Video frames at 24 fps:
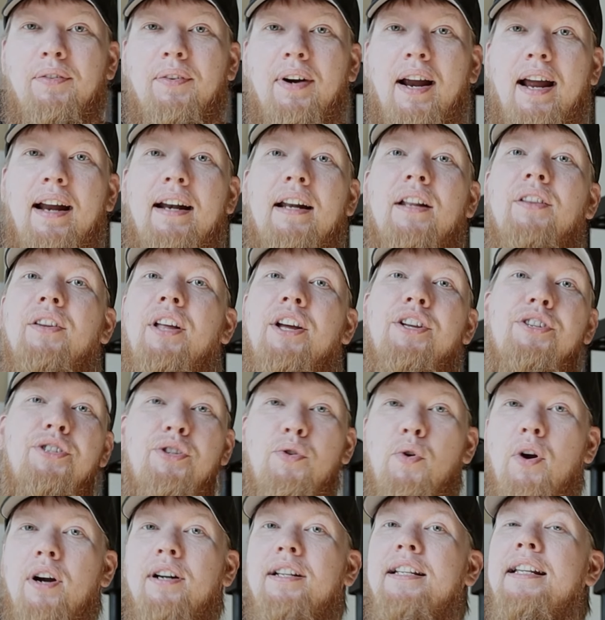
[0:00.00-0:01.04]
right?
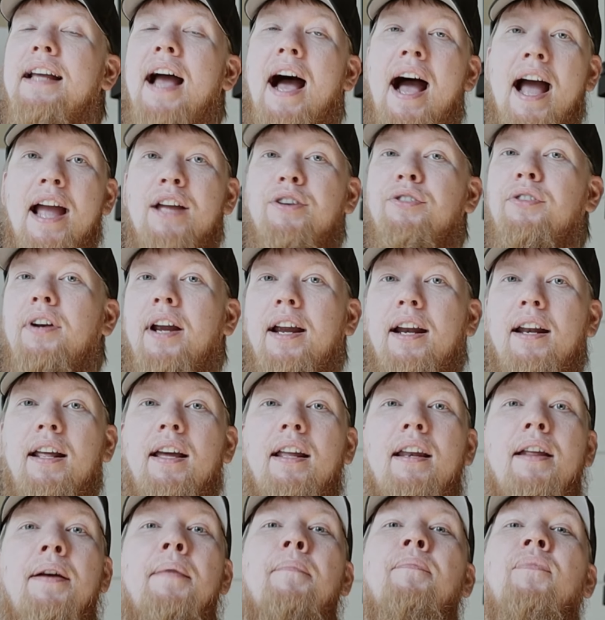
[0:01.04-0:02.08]
Unless you are
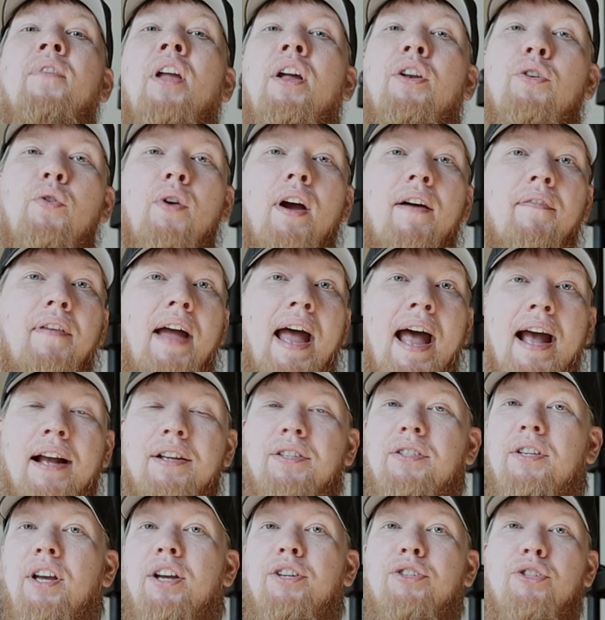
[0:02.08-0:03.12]
dehydrated and you have
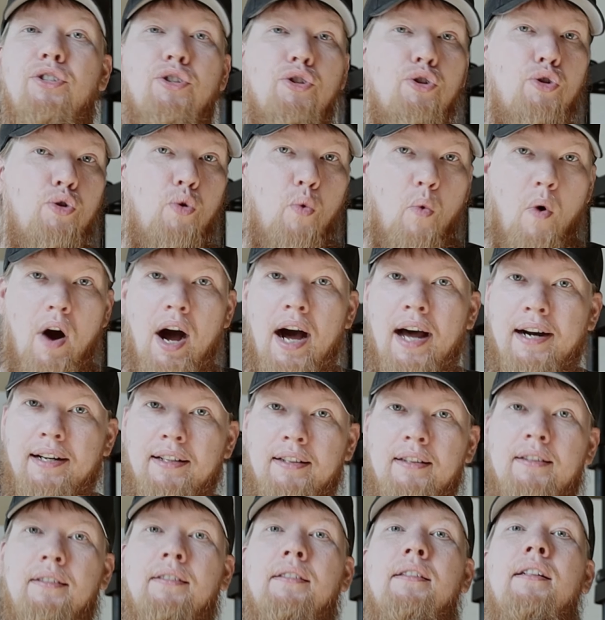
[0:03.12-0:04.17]
access to
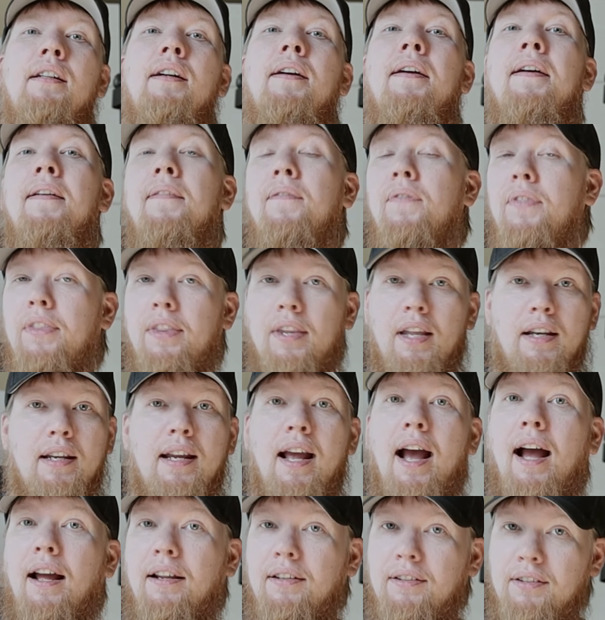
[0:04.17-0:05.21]
water, then
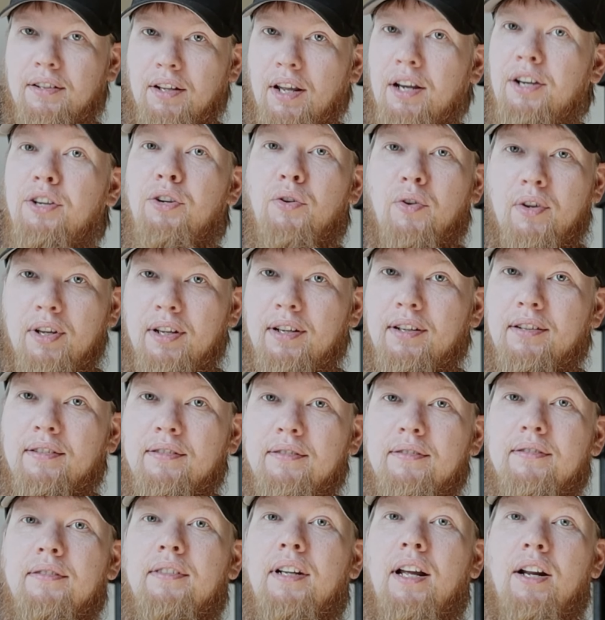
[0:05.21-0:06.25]
yeah, then you
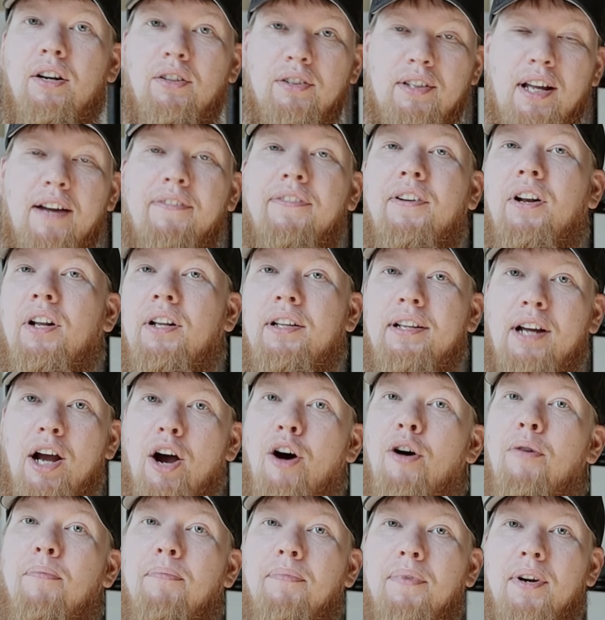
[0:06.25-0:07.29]
can, it'll definitely
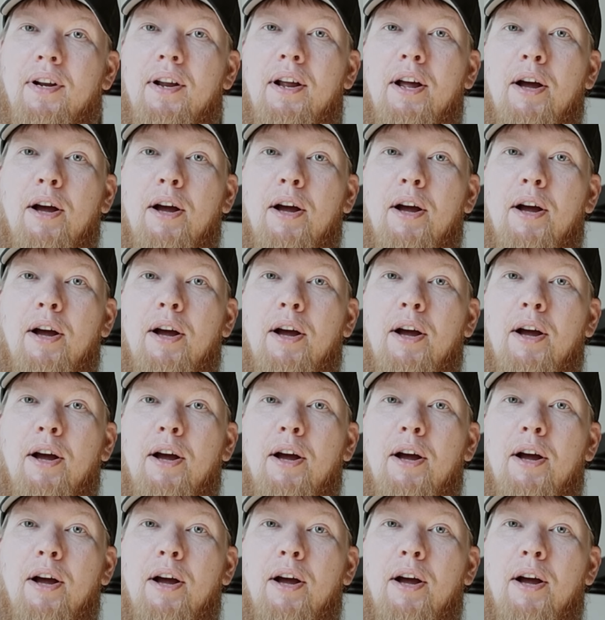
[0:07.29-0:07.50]
help.